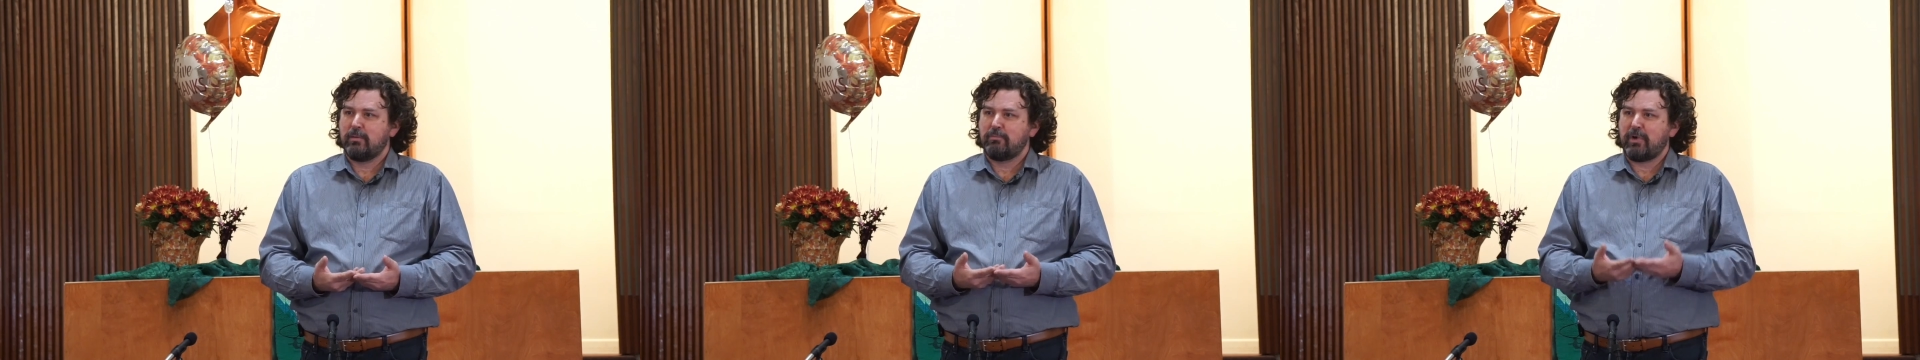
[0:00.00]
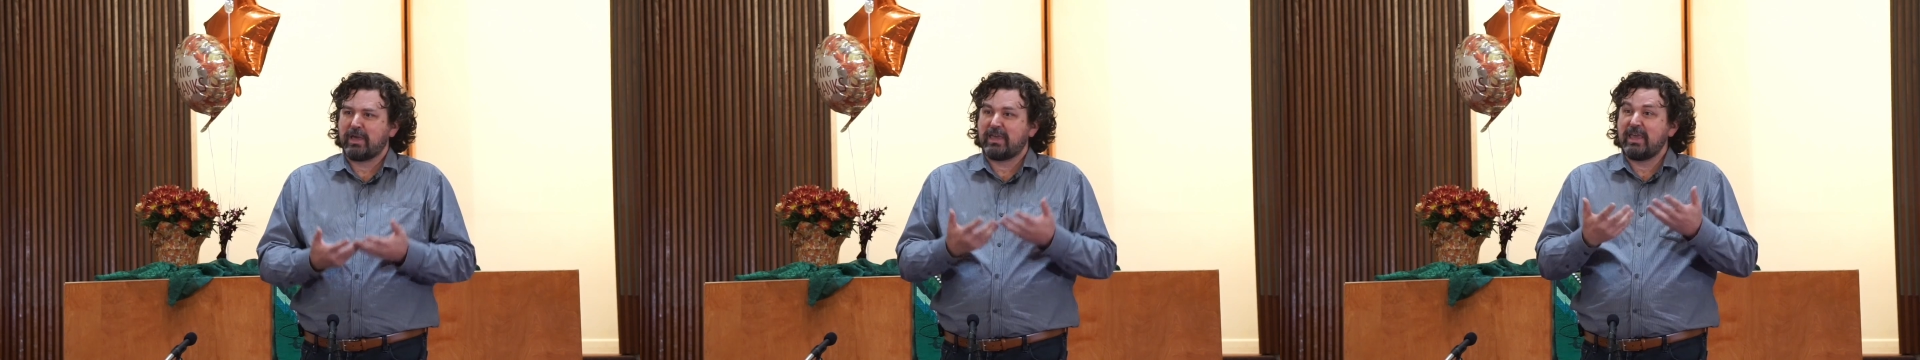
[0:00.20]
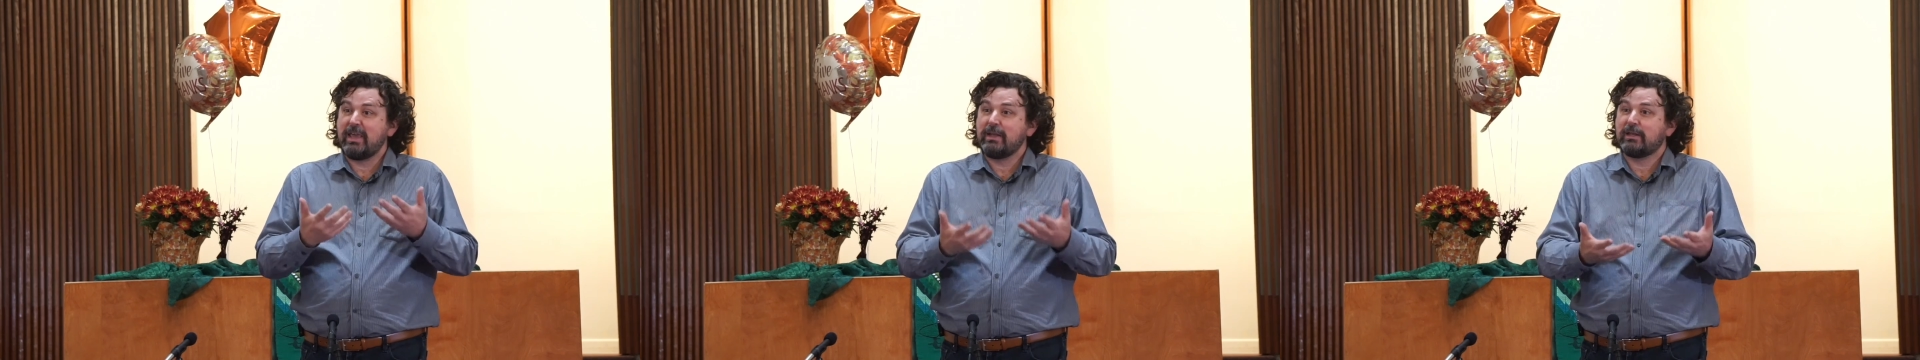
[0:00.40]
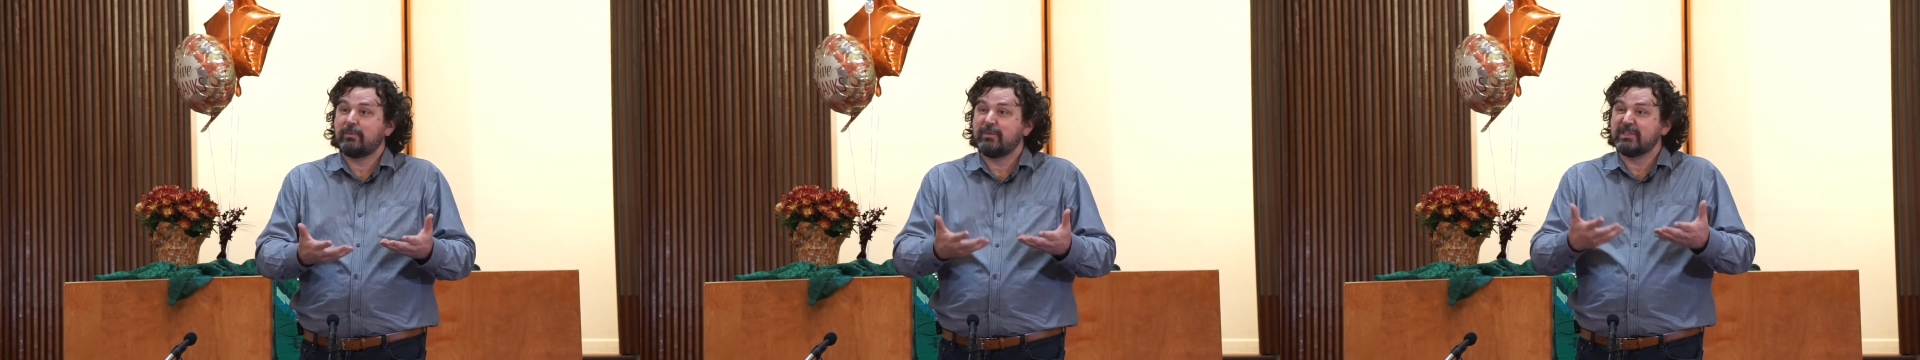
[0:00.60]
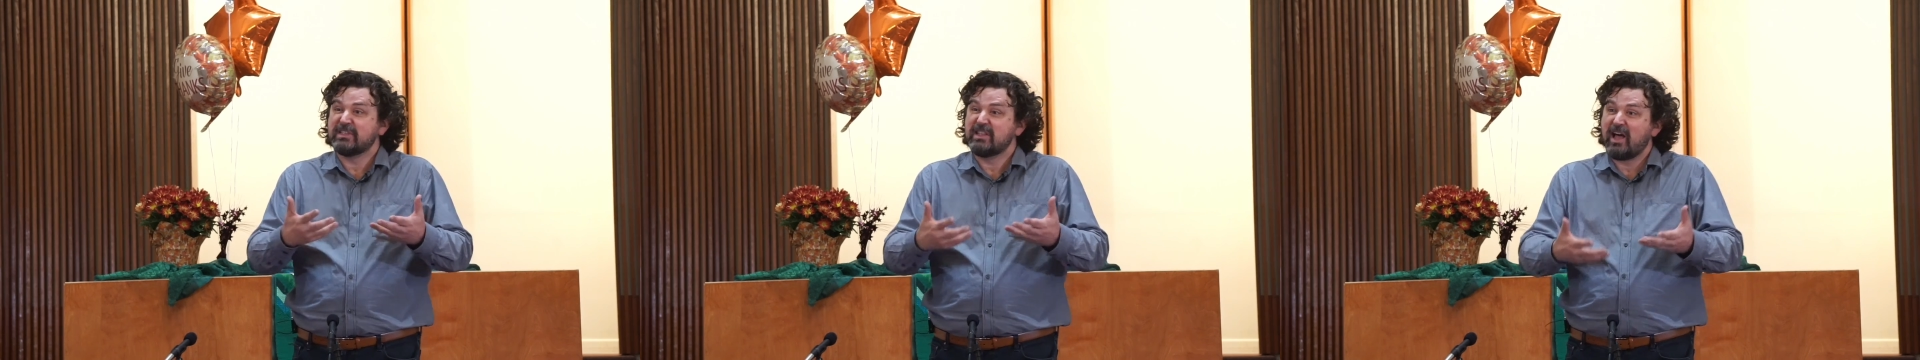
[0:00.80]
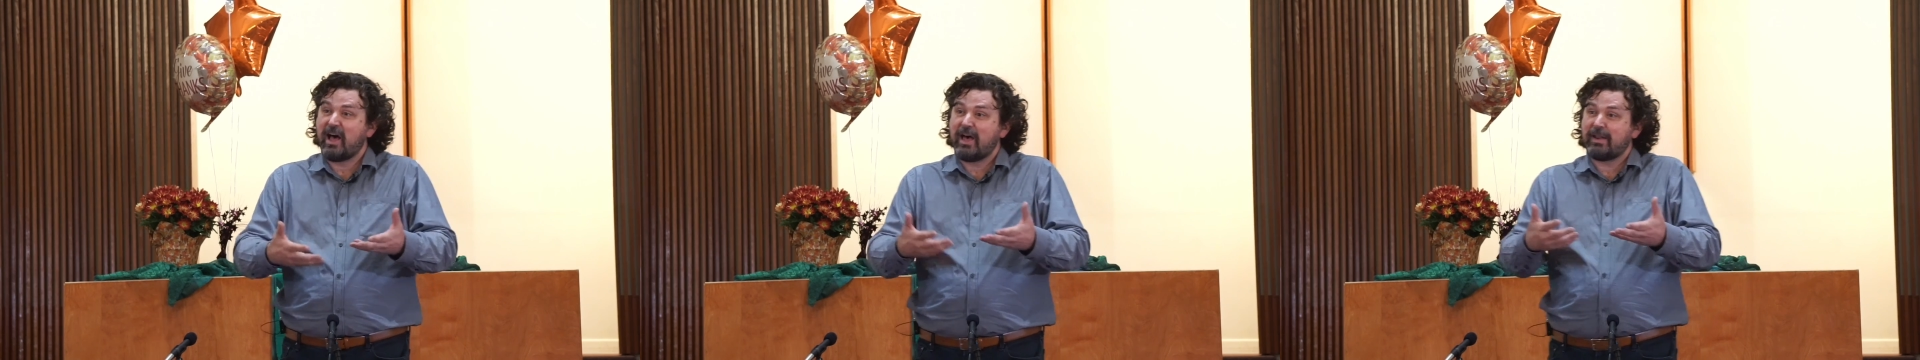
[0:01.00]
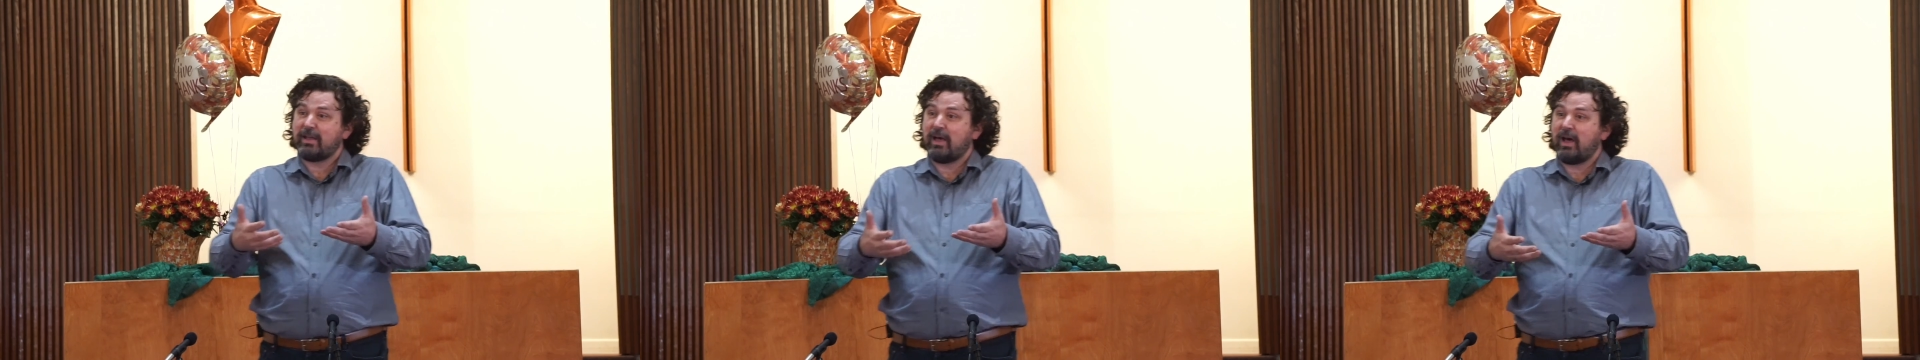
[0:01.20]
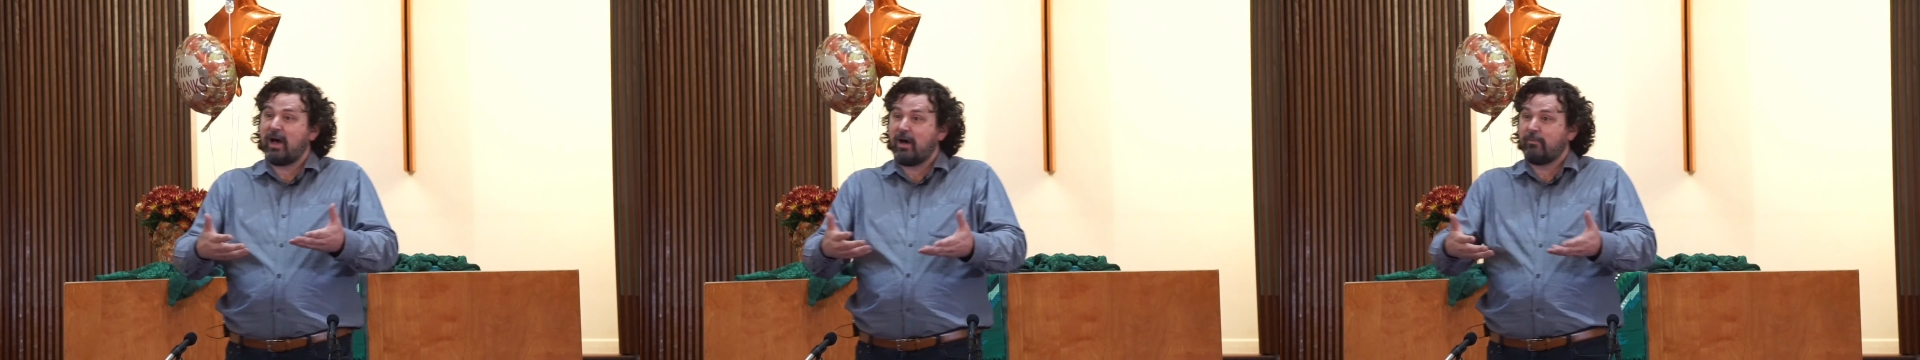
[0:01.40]
My kingdom is not
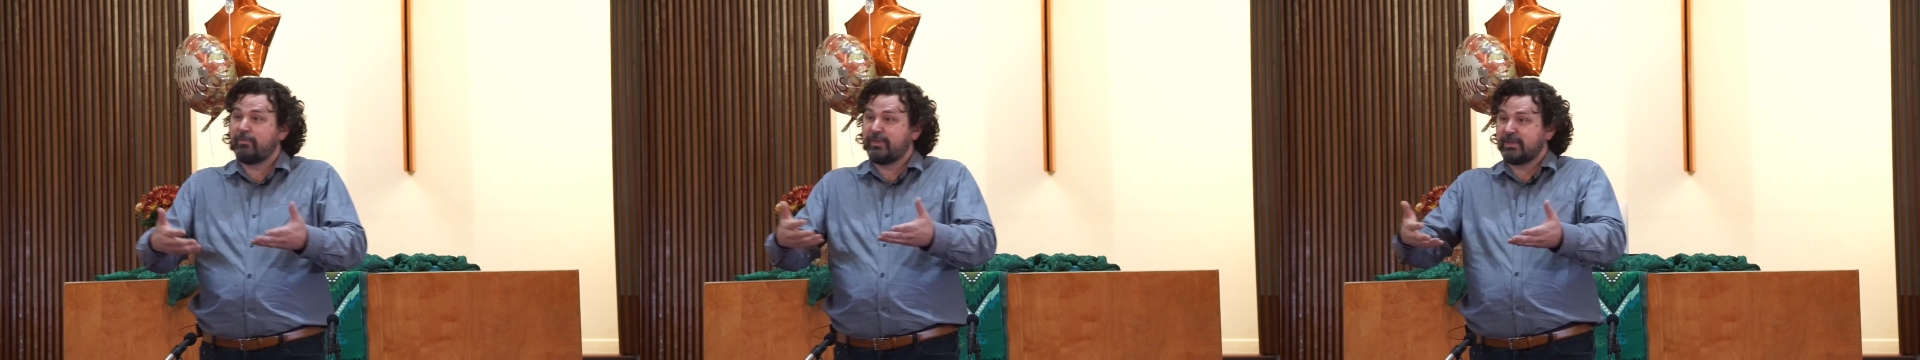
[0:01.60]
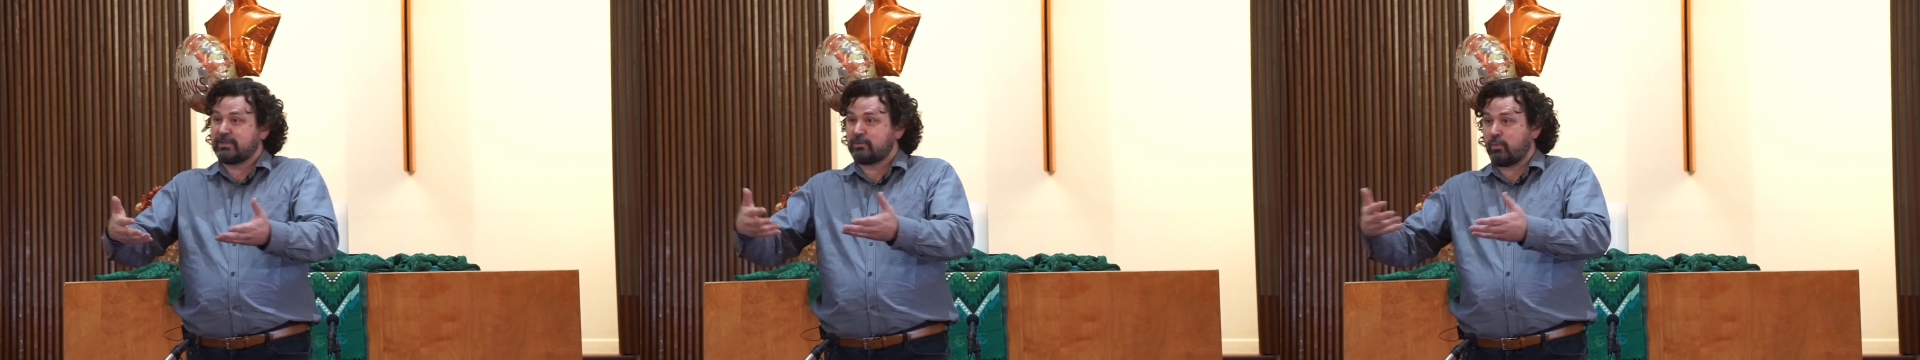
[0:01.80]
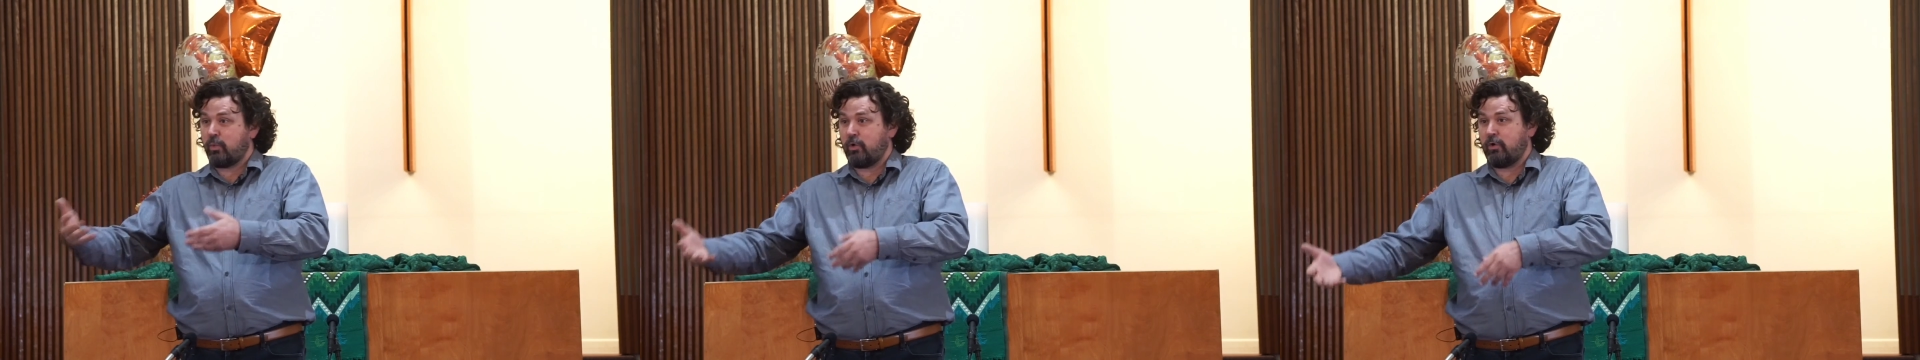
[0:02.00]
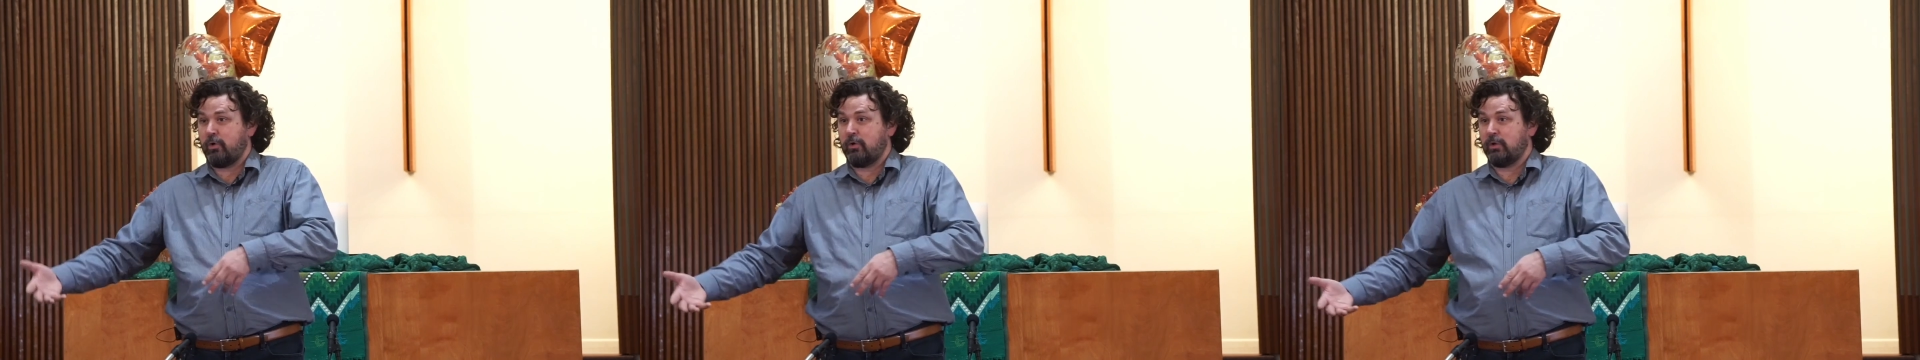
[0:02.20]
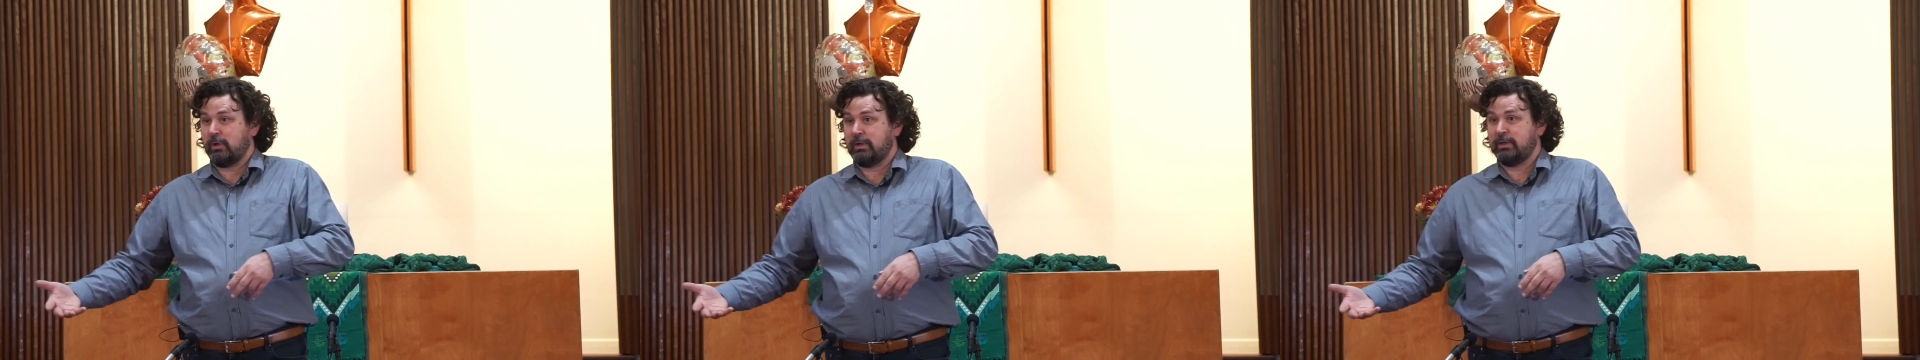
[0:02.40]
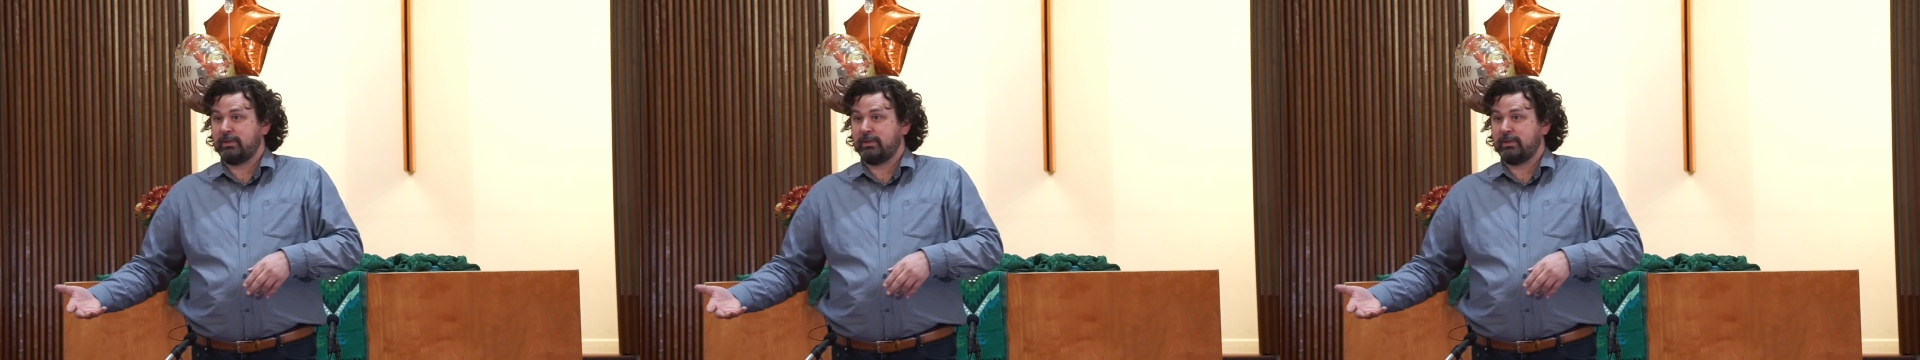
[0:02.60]
of this world."